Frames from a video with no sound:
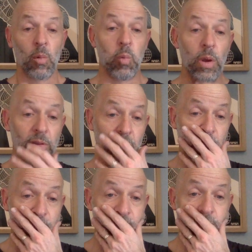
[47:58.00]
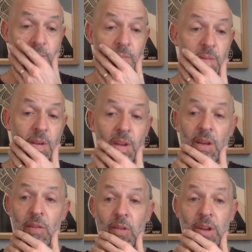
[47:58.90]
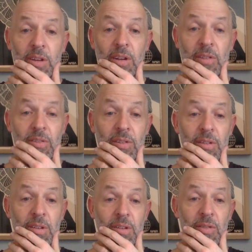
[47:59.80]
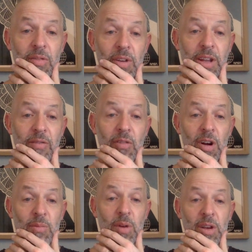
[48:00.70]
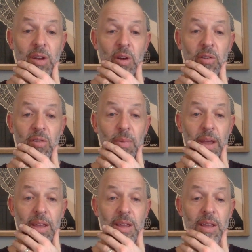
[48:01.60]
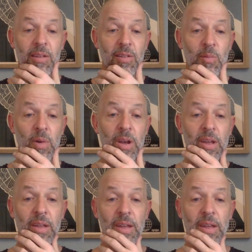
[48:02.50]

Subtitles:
which, if I can find my notes back here somewhere,